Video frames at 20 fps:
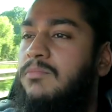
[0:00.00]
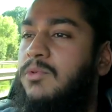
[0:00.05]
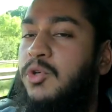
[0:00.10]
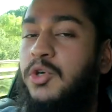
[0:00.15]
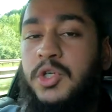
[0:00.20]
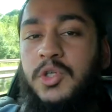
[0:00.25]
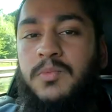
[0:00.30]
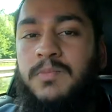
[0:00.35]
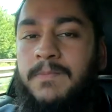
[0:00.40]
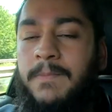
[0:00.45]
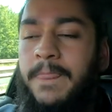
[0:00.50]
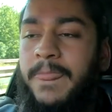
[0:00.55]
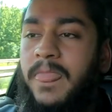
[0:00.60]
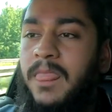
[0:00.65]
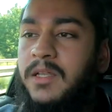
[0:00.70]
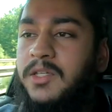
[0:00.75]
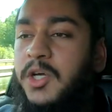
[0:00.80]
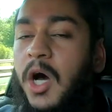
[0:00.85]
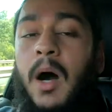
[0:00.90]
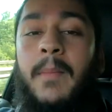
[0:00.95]
good
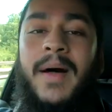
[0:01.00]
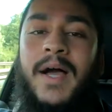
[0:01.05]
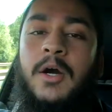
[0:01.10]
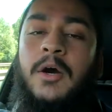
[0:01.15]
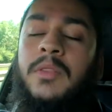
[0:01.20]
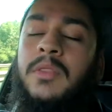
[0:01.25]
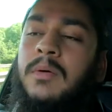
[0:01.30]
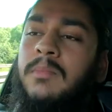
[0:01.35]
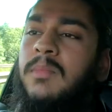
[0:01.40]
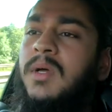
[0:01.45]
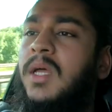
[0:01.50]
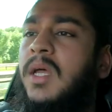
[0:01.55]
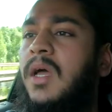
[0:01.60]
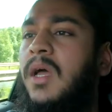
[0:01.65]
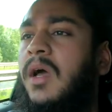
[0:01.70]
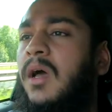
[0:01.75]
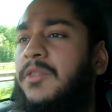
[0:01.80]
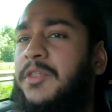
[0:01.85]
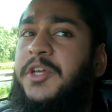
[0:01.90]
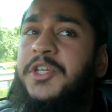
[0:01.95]
tarmac on them.
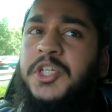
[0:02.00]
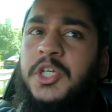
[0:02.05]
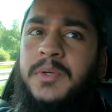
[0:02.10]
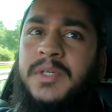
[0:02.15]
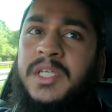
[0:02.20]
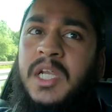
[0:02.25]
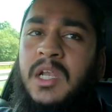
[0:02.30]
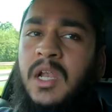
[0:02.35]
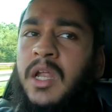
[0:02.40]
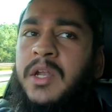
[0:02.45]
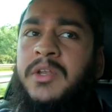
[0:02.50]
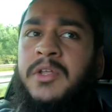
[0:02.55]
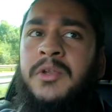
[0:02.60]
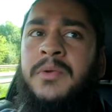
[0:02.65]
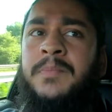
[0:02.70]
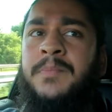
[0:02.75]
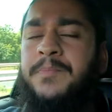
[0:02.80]
The issue is in London.